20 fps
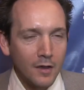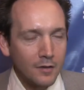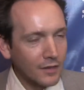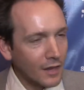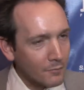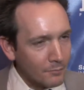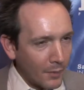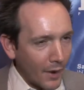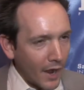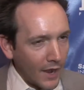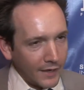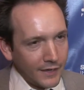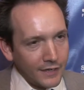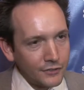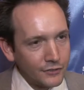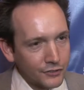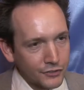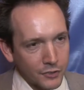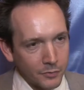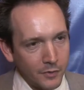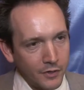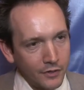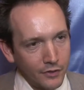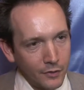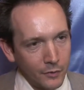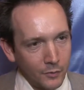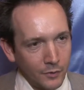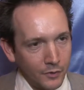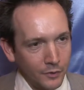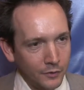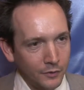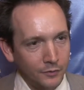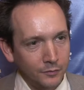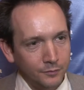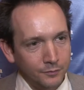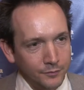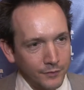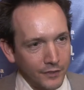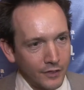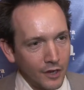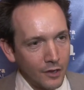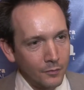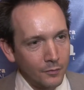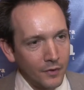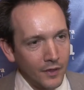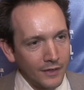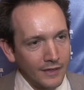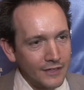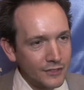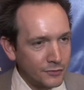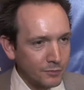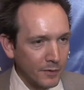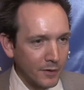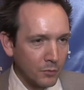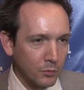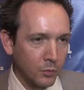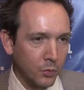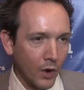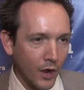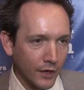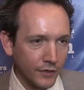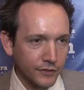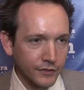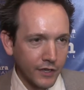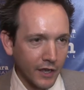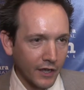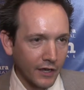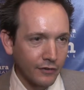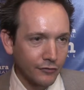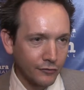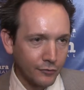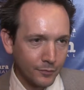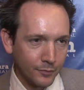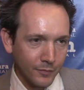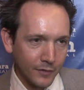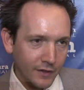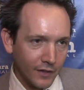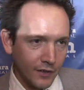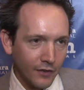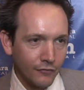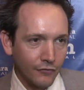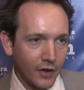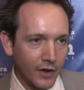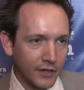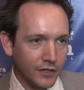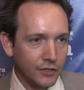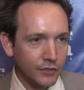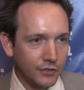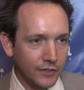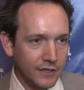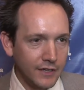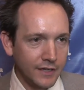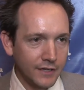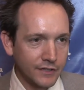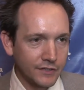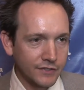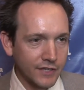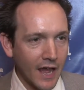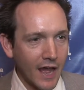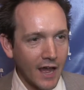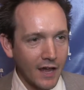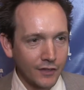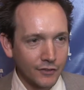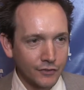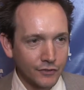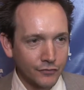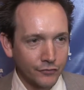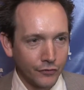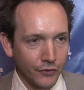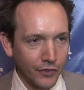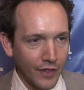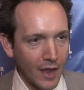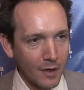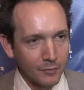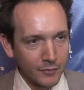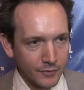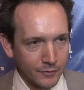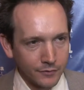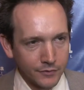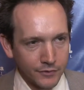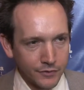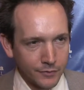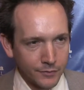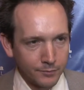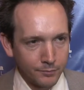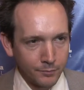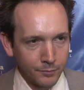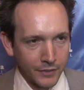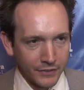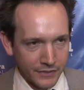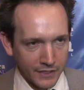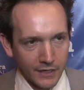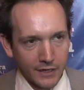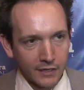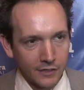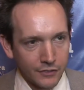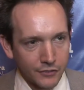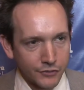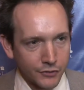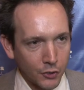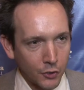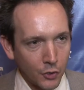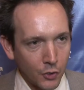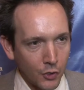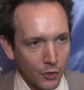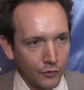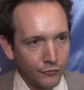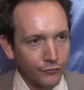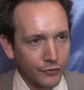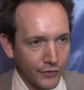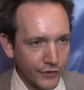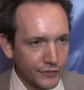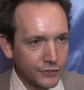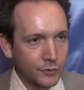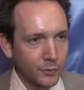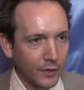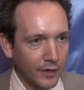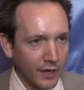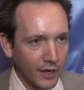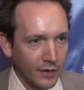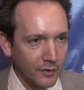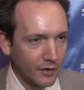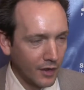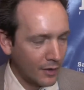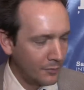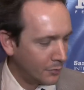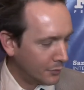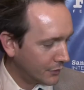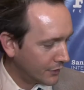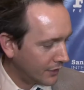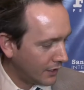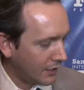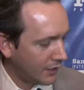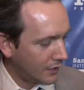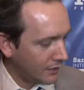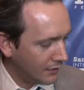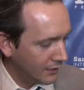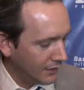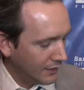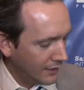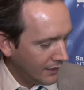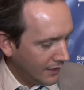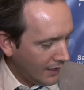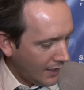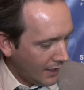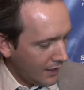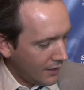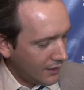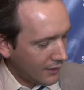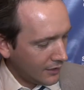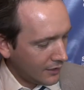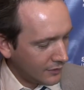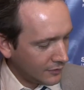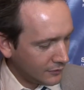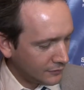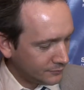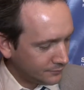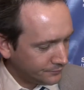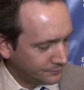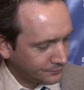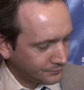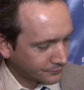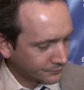like buy an instrument that will you know at least be one kind of very unique sound for that particular score. For this one, I, I bought a. a